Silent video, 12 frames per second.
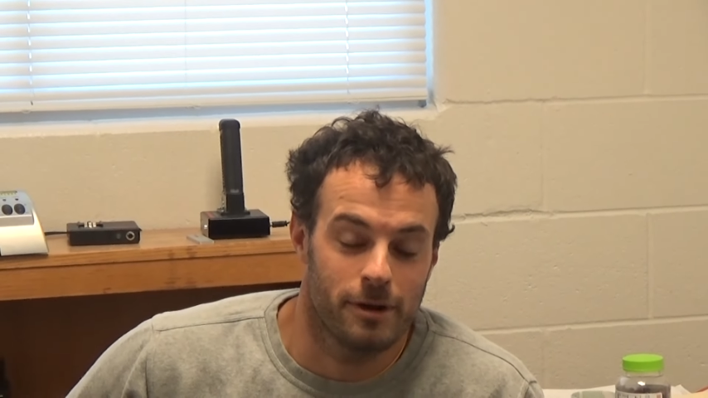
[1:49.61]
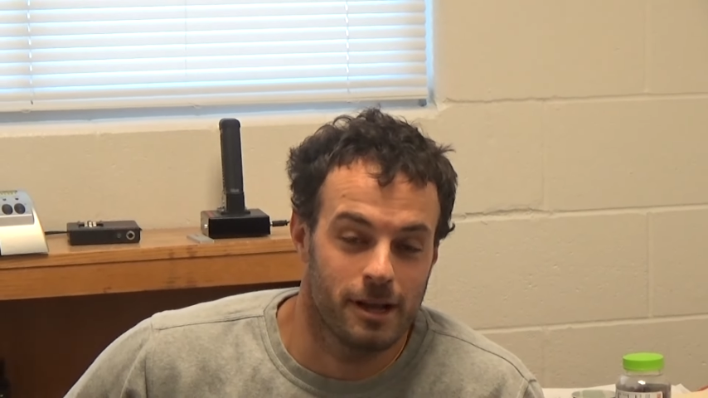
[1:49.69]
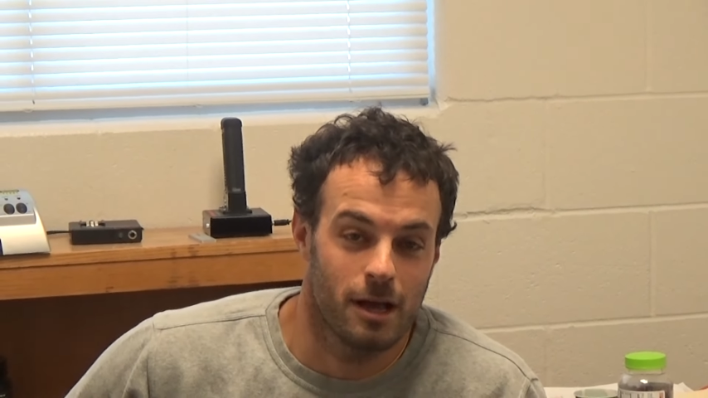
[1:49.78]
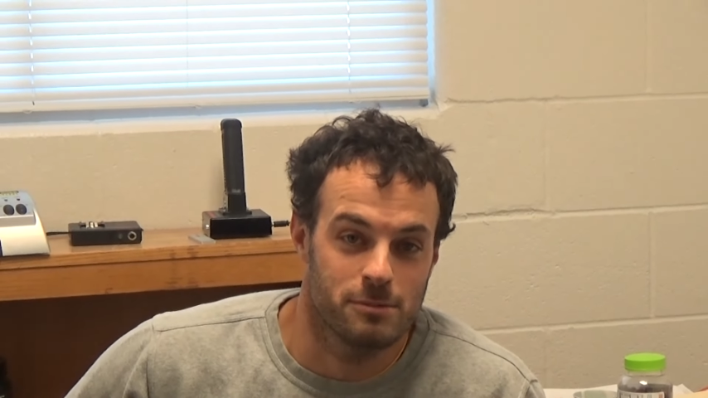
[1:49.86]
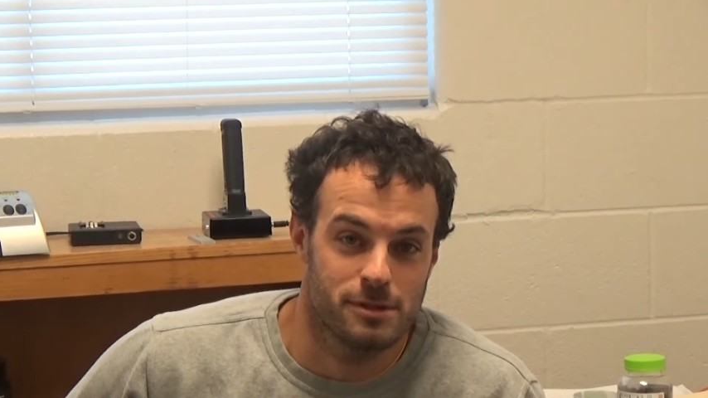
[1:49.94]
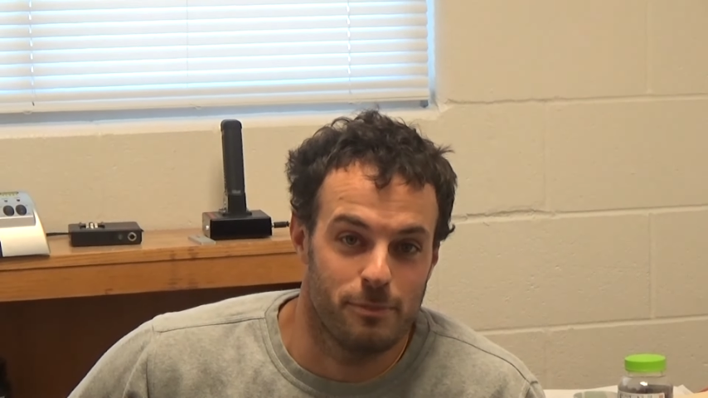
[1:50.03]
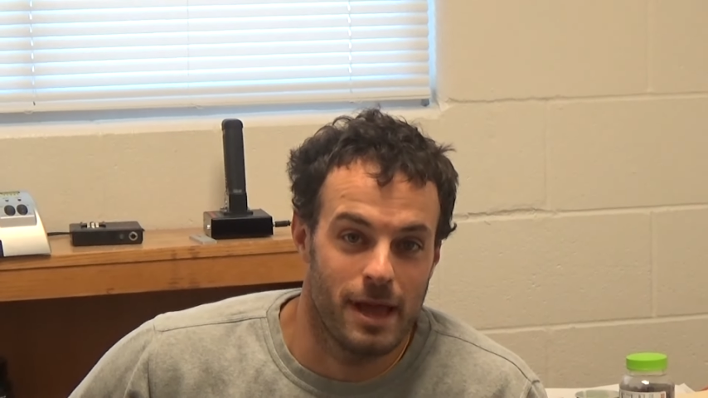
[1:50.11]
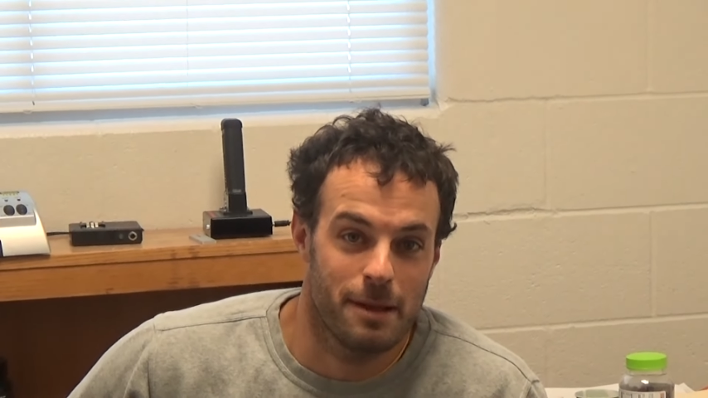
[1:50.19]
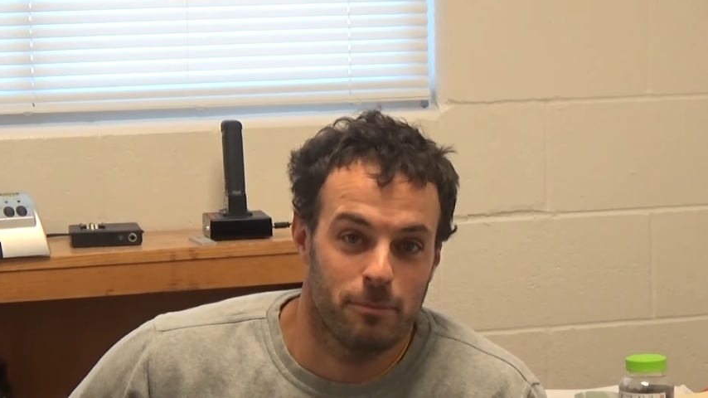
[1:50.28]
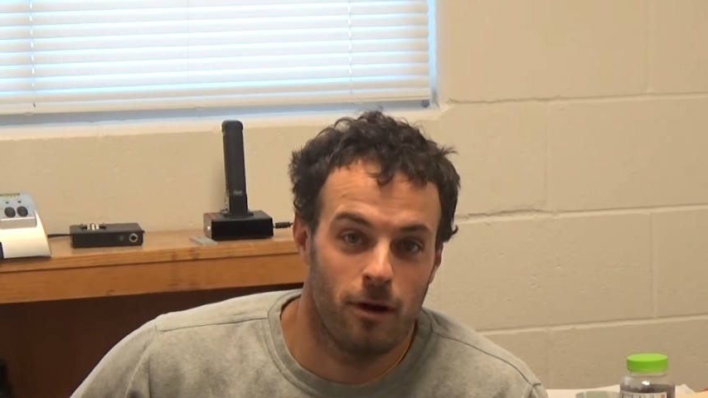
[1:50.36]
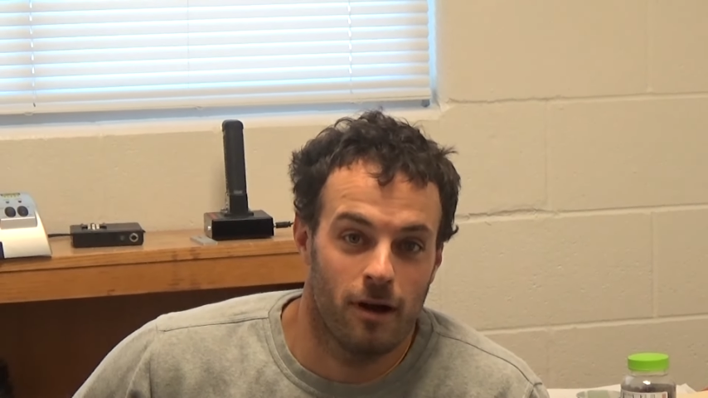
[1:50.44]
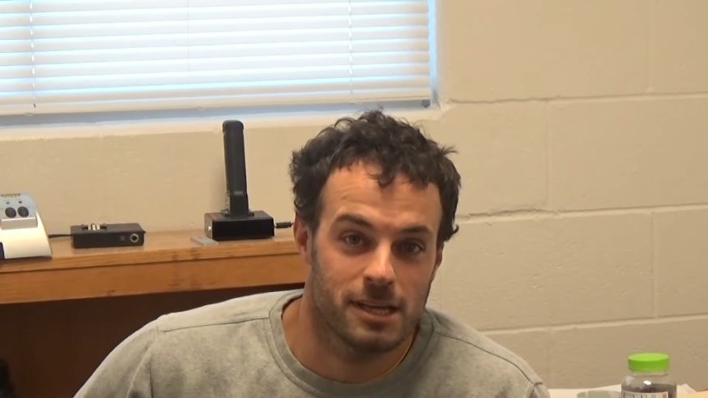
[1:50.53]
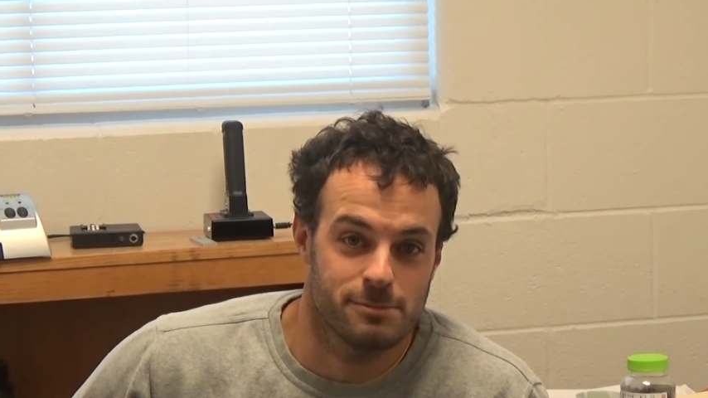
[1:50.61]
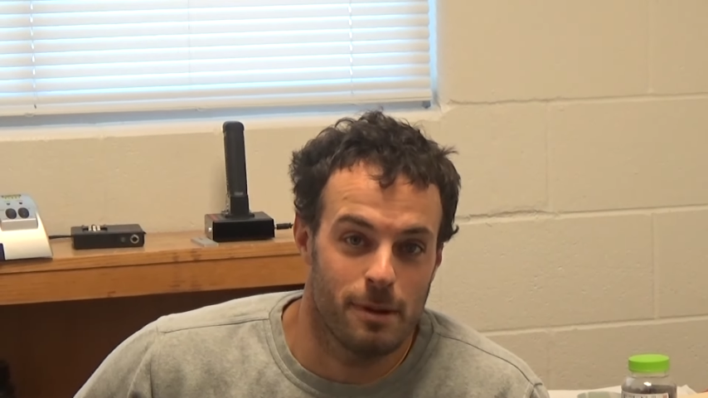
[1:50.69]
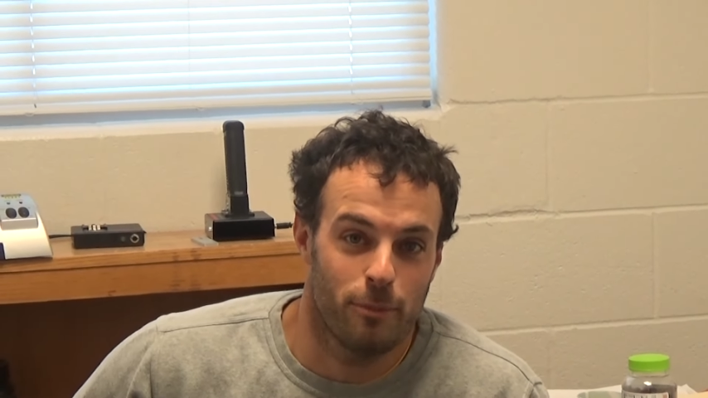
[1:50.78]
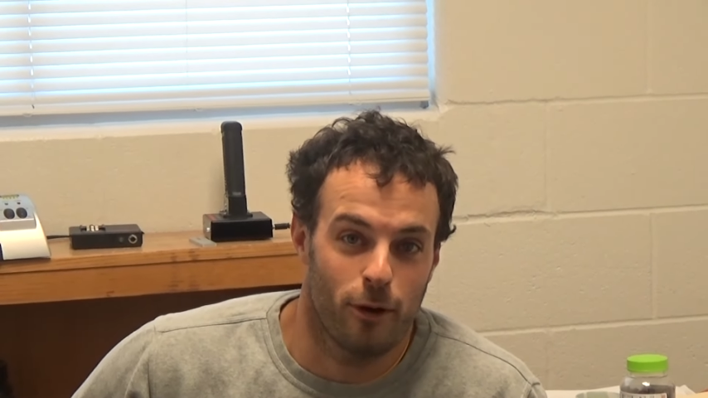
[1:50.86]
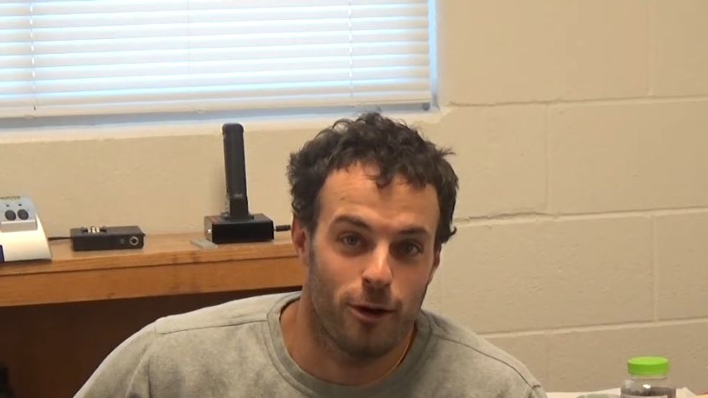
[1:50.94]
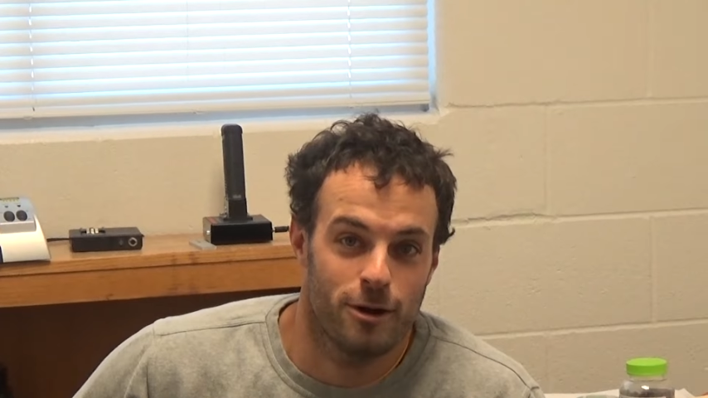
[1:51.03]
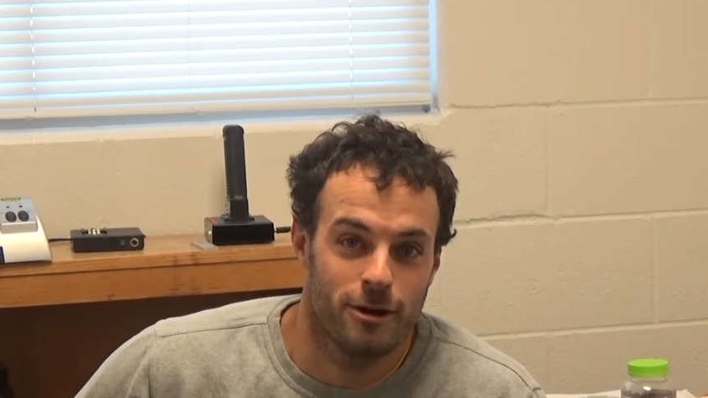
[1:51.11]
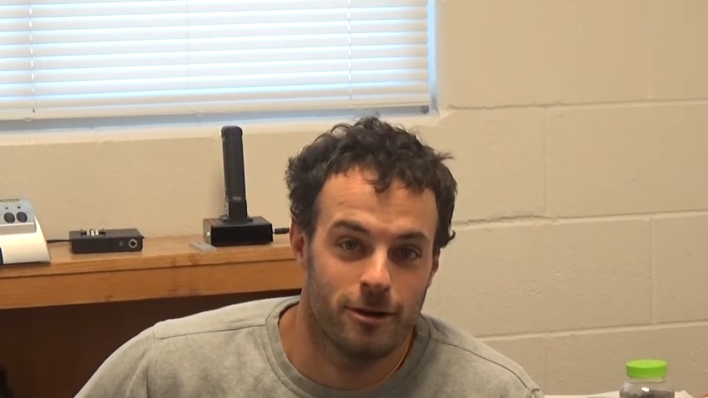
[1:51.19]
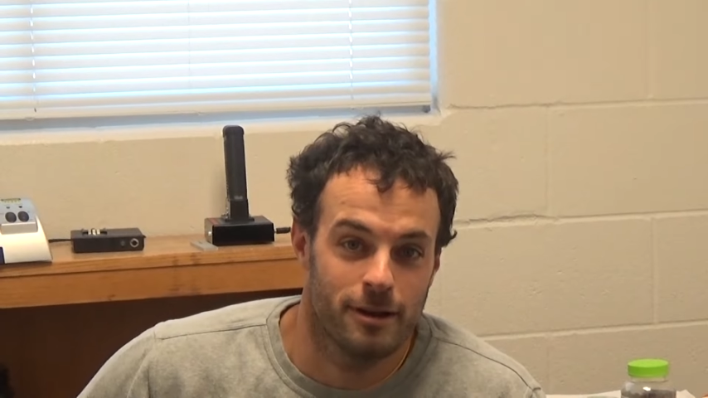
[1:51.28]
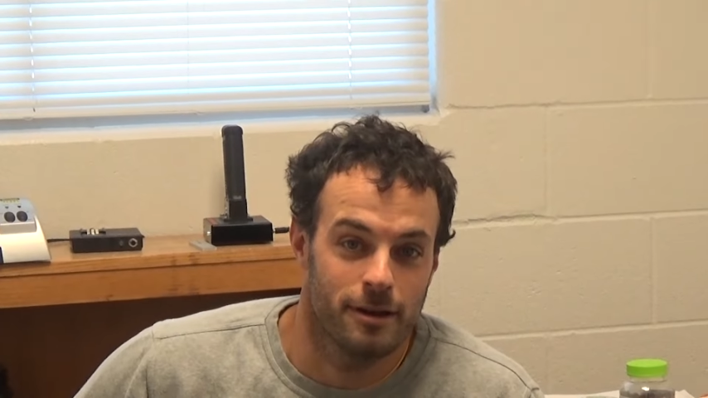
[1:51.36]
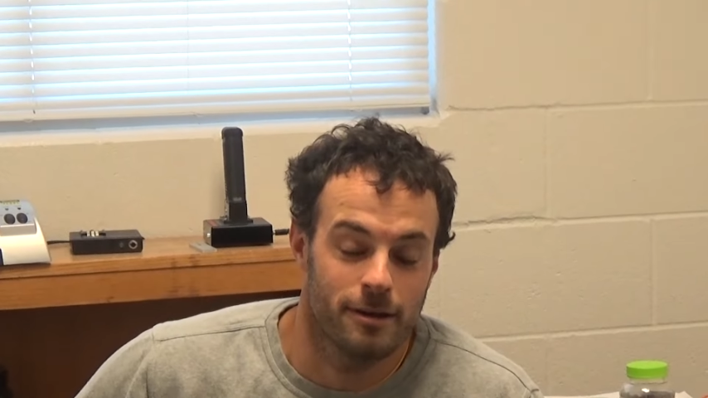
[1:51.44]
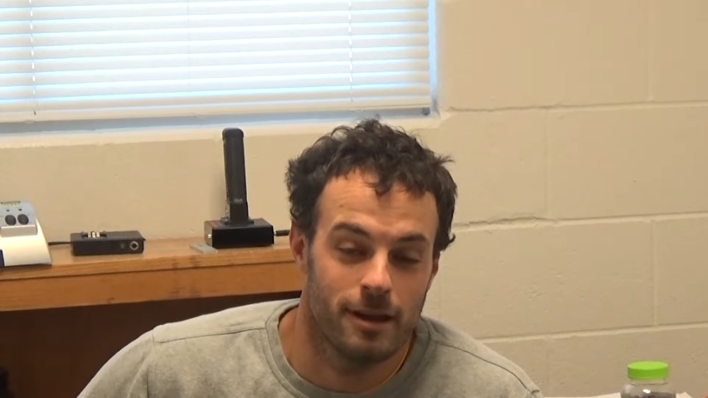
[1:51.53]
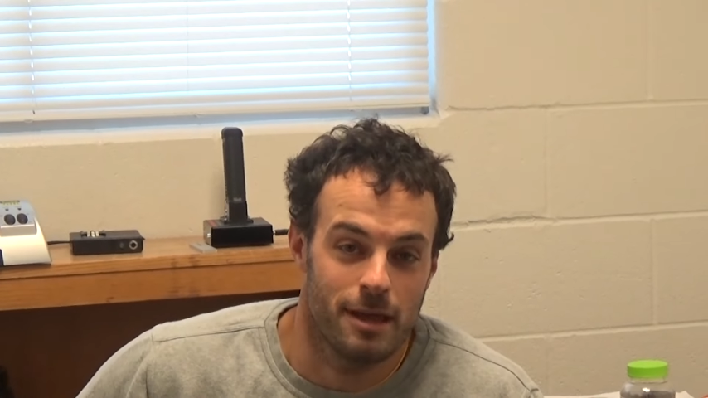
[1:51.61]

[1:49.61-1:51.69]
when it comes to ping pong as my partner and,